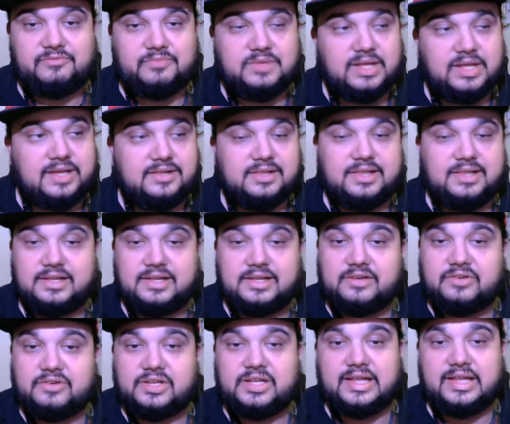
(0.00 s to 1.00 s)
they
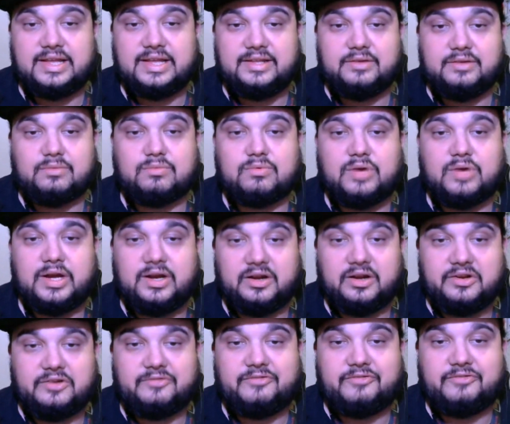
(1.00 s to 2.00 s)
literally landed right
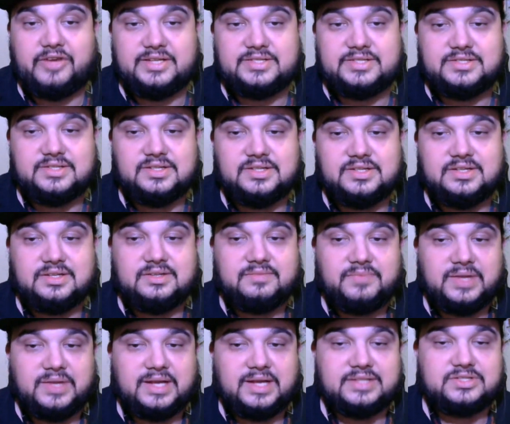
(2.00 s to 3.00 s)
on their face
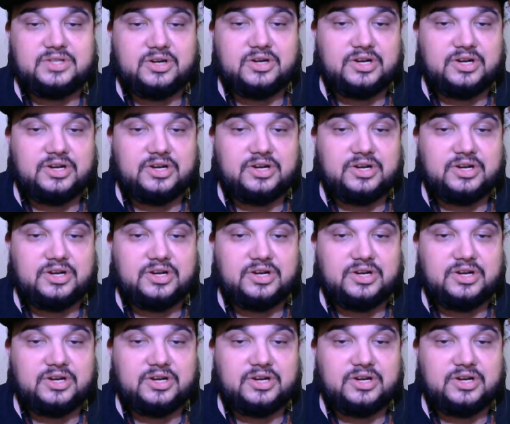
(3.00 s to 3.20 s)
at mm.